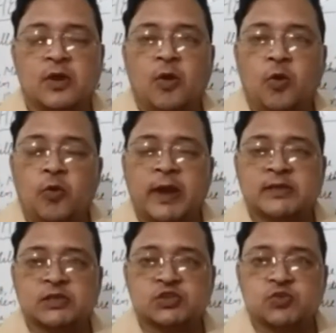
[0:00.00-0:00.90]
who
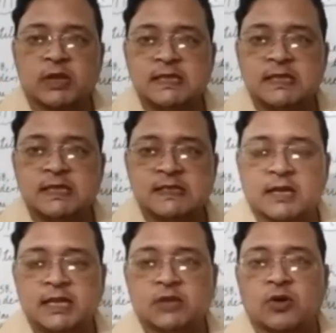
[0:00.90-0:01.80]
has stolen these
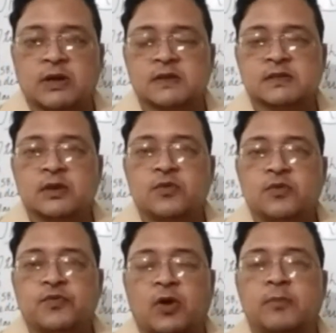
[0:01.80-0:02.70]
30 kroners
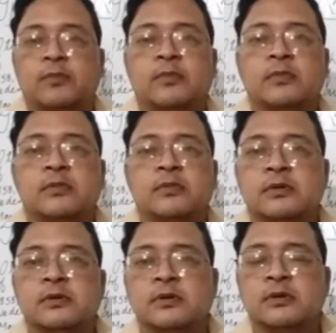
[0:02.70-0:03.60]
from
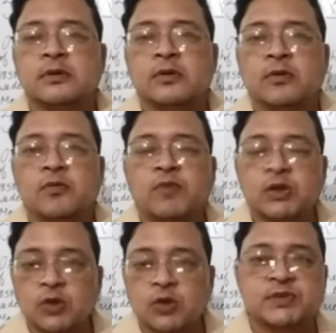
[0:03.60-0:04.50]
one
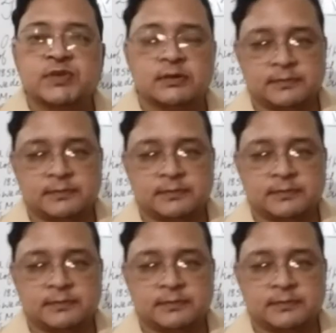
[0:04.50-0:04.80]
crofter.